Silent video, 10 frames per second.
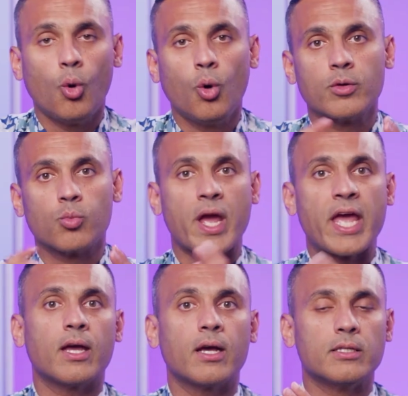all the
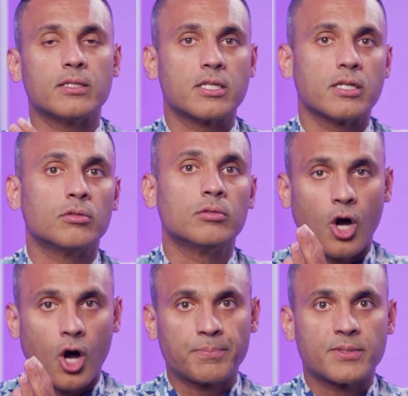way until
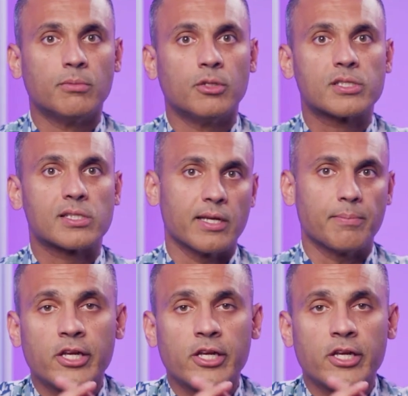optimal sleep.